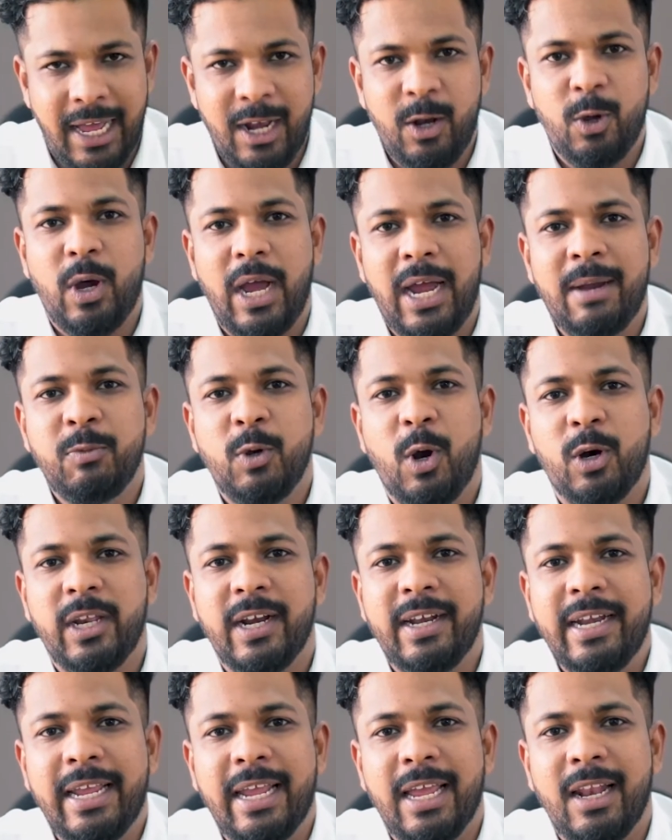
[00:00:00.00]
Hello, I'm
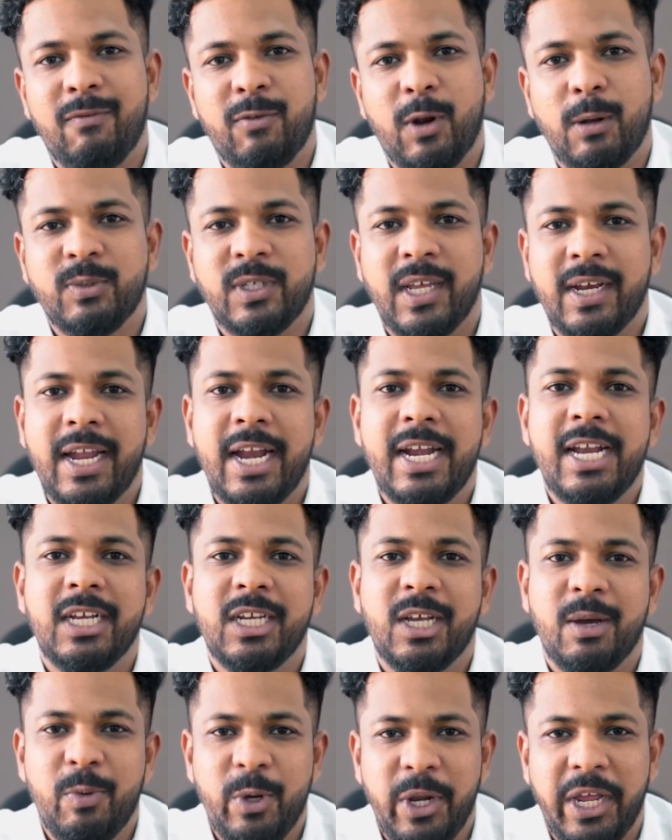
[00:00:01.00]
Dr. Nikhil from
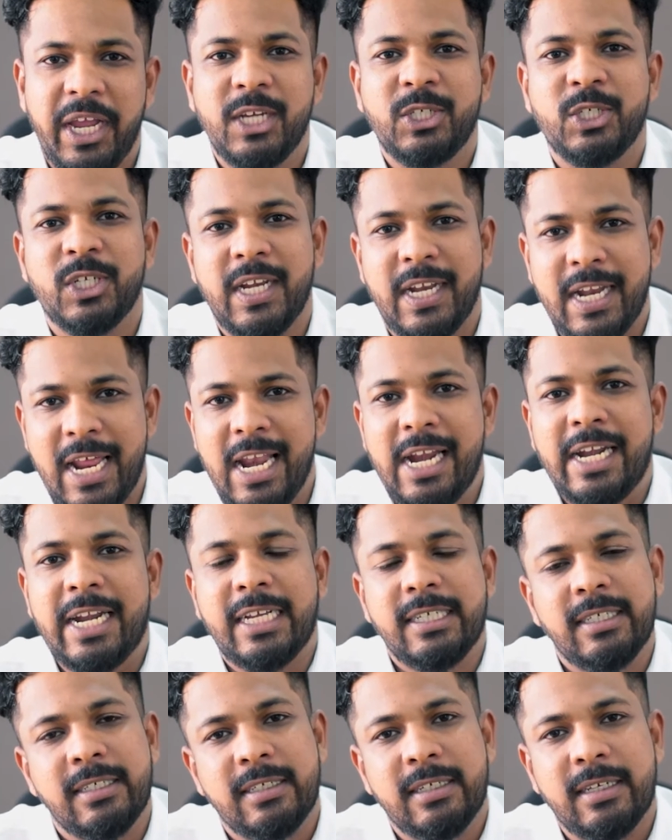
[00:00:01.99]
Circadian Communication
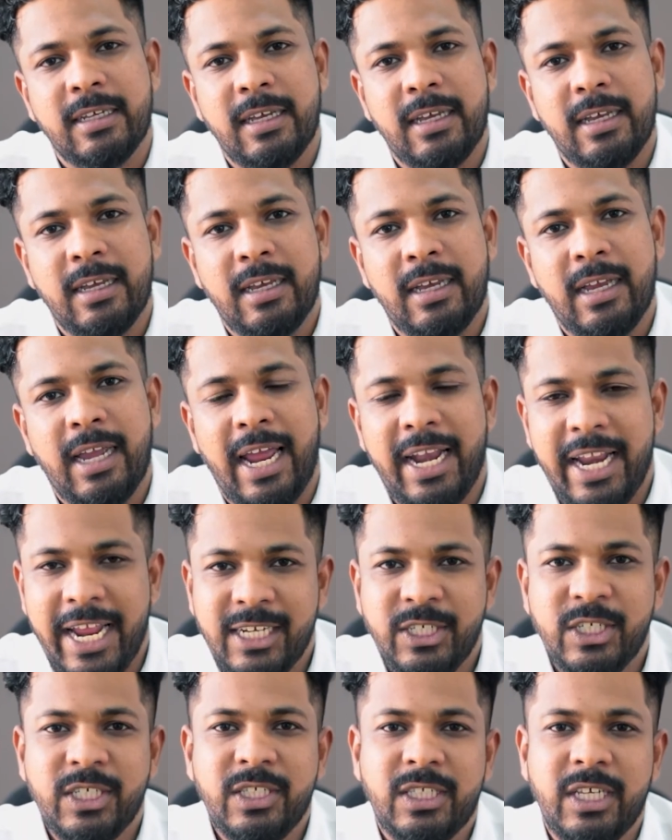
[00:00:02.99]
Analytics, an
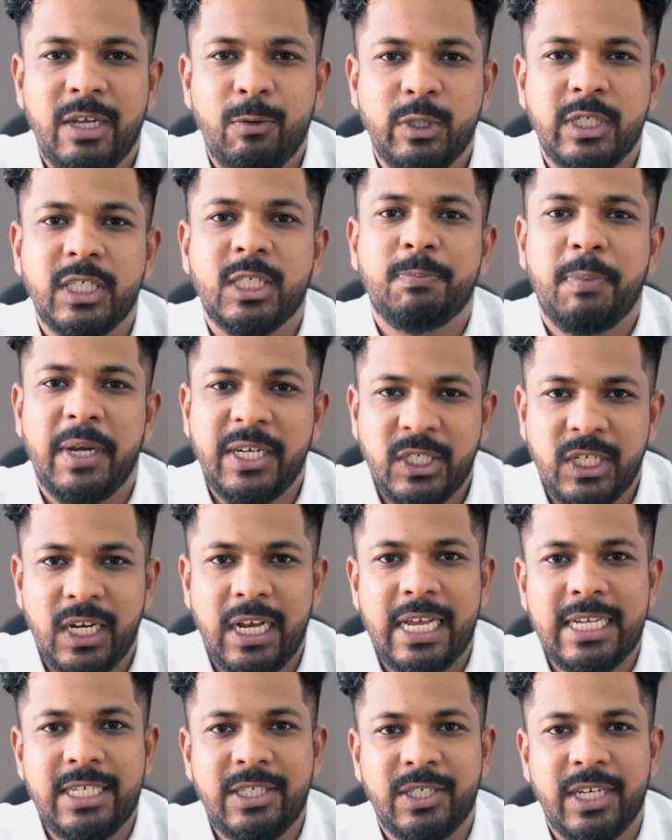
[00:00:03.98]
agency which is
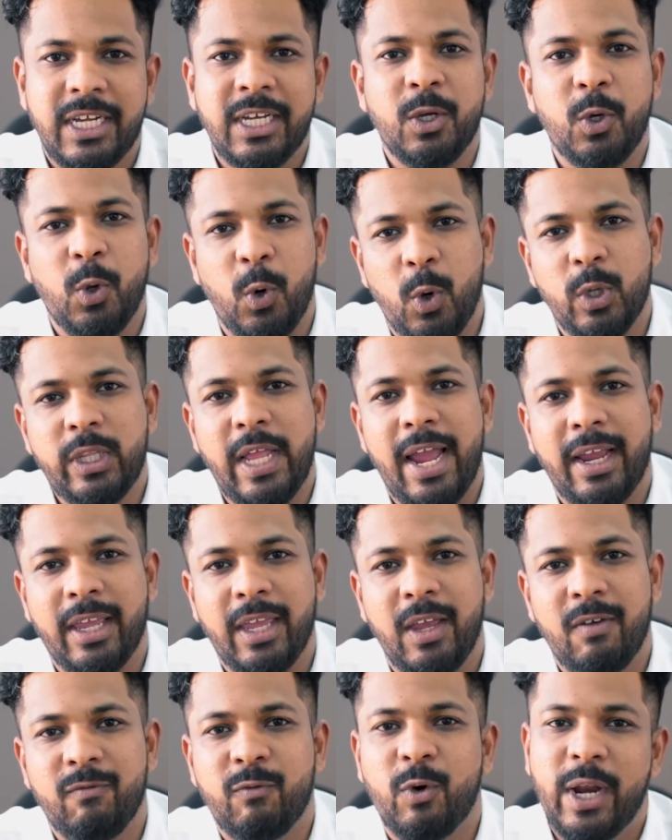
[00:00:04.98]
specialized in growth
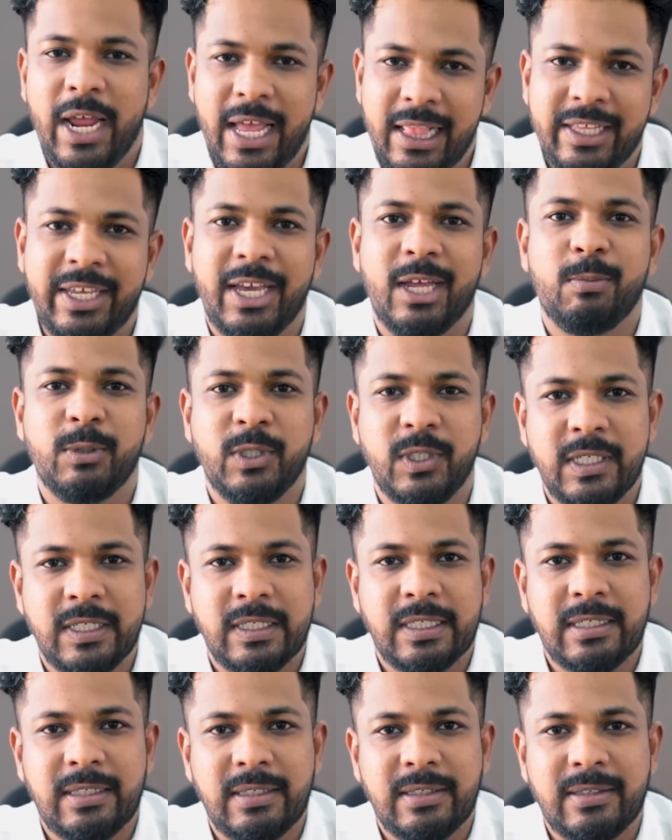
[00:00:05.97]
hacking for healthcare
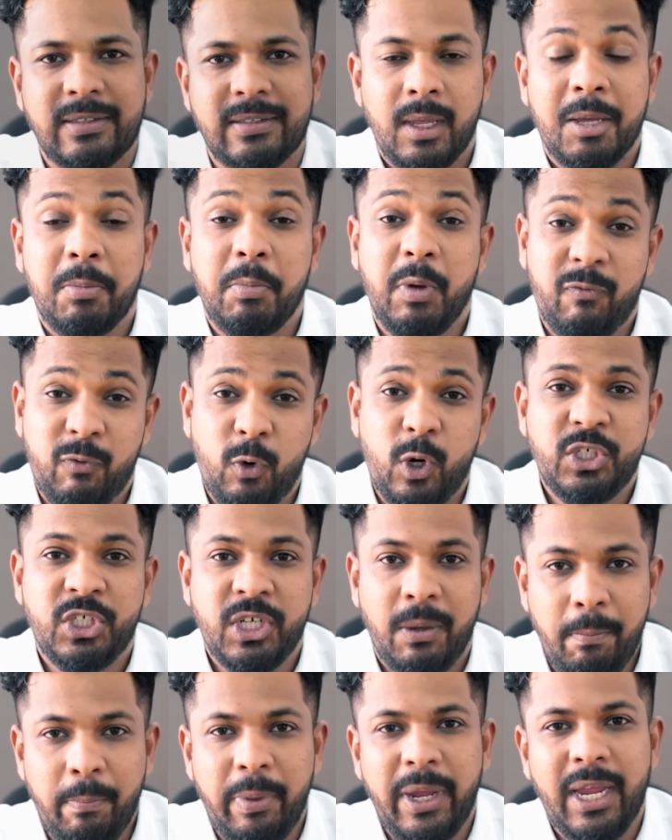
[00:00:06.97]
businesses. Before
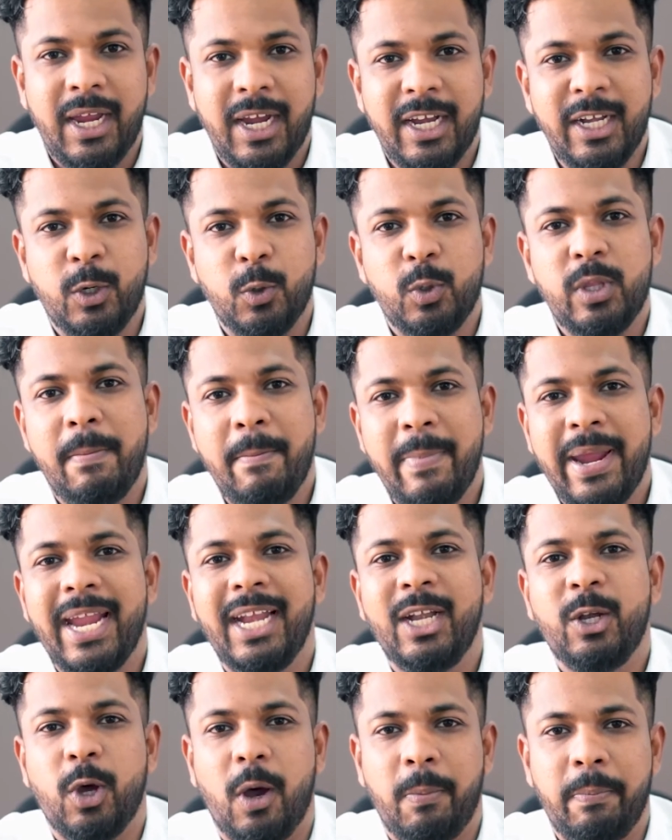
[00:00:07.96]
jumping into the
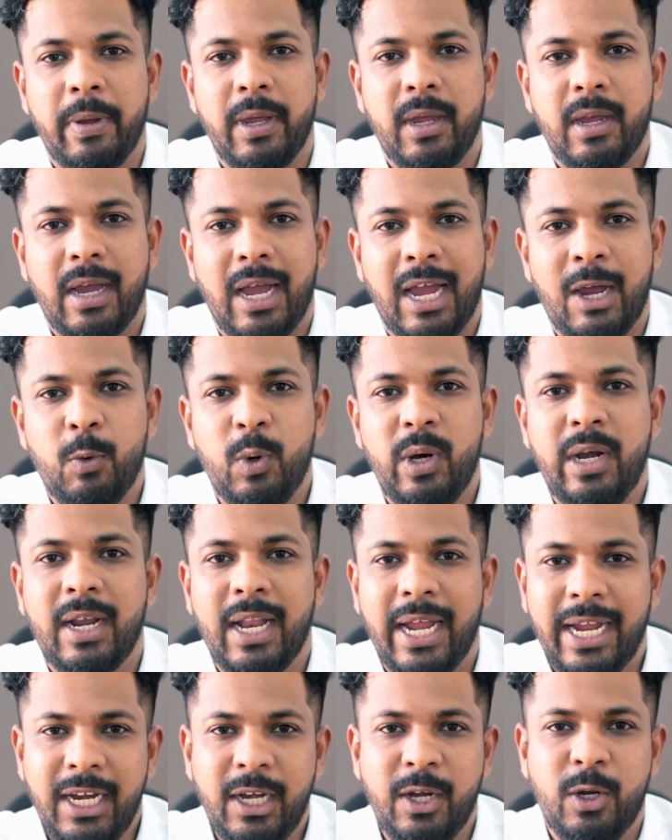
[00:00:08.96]
main topic, I would
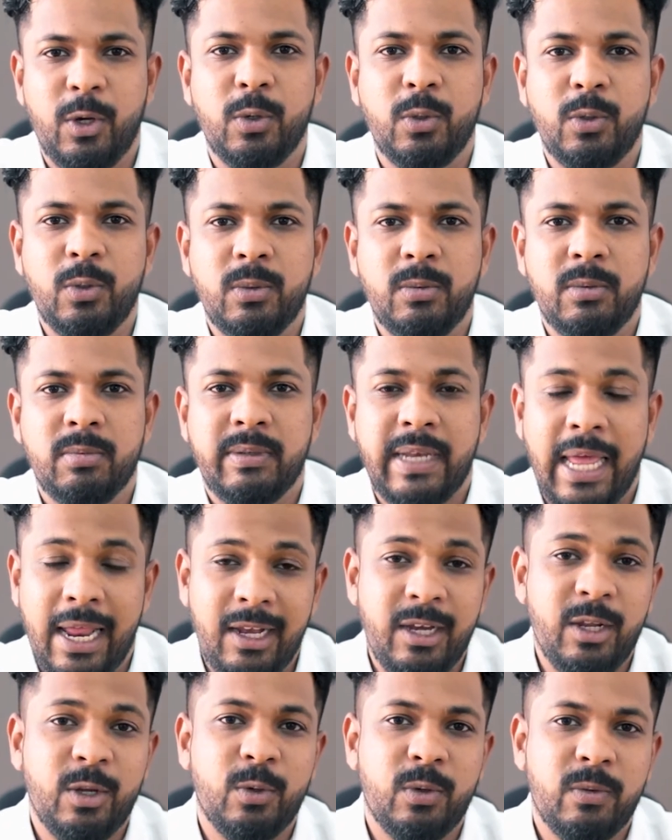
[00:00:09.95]
like to
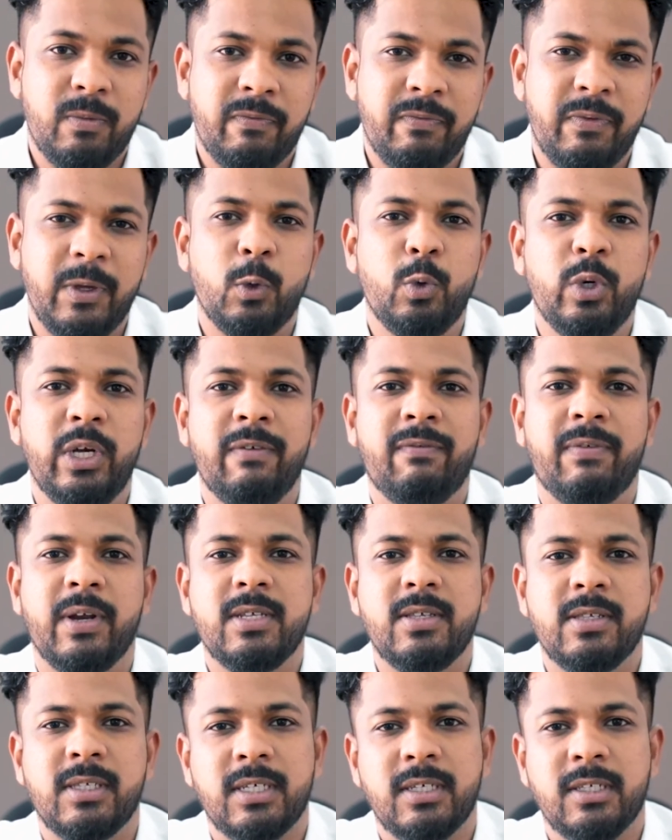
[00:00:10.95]
tell you few
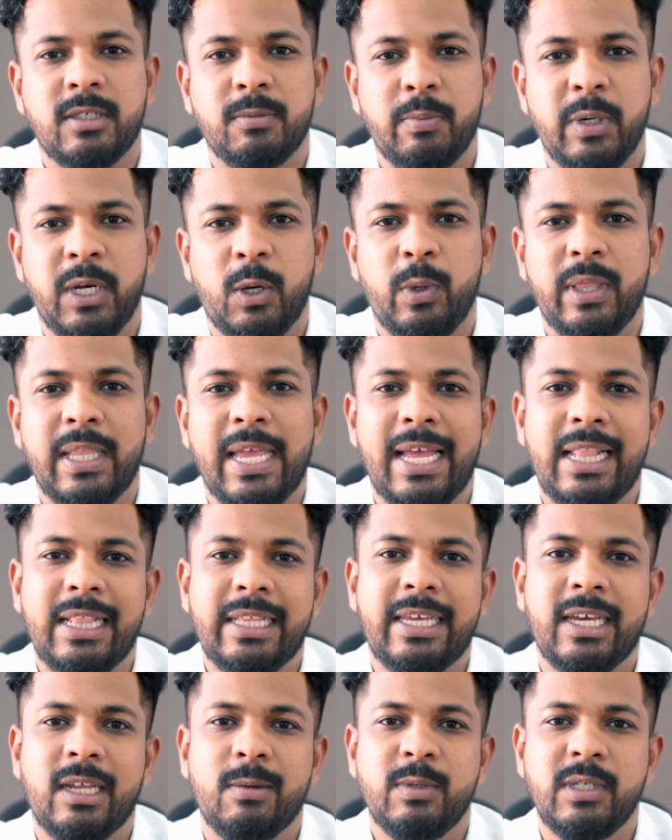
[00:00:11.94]
differences between
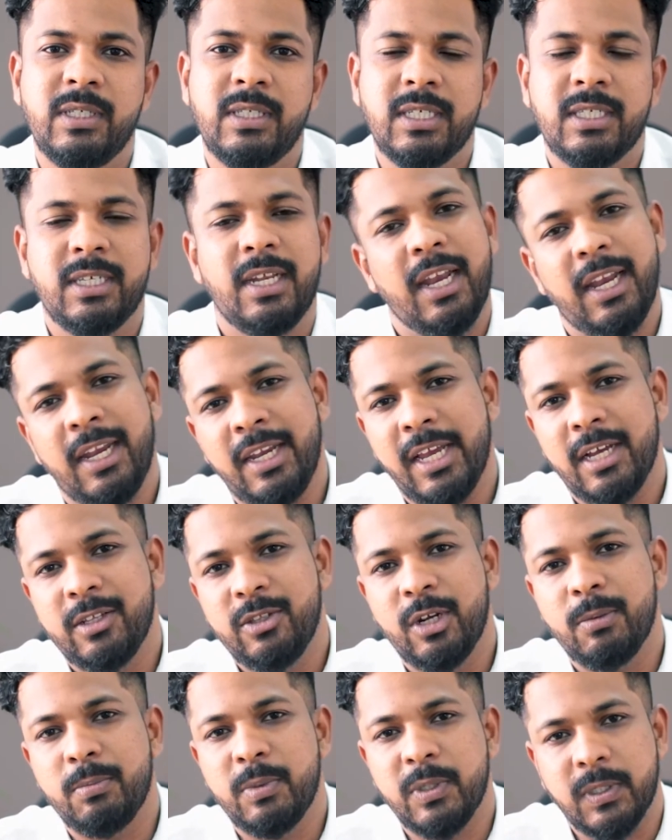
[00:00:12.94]
healthcare business and any
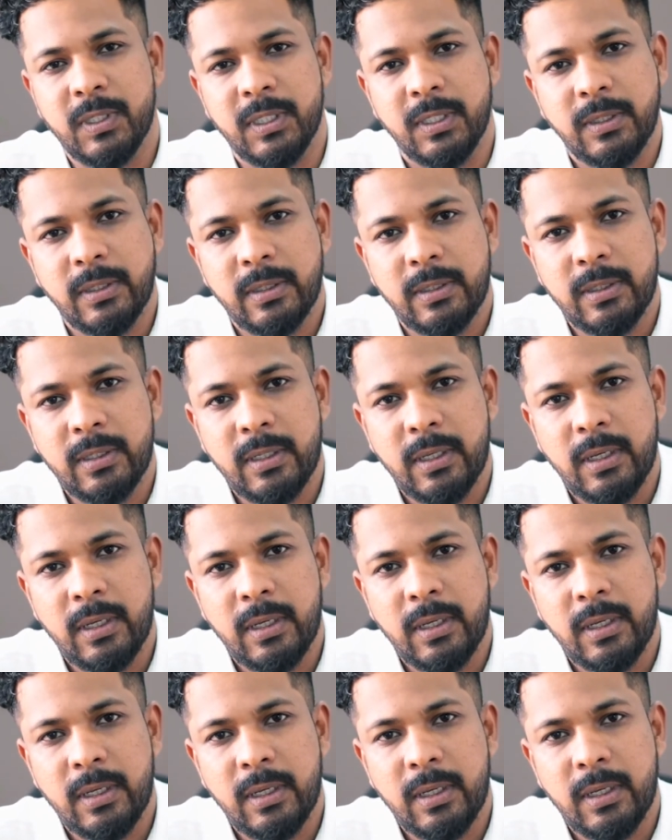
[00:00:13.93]
other business.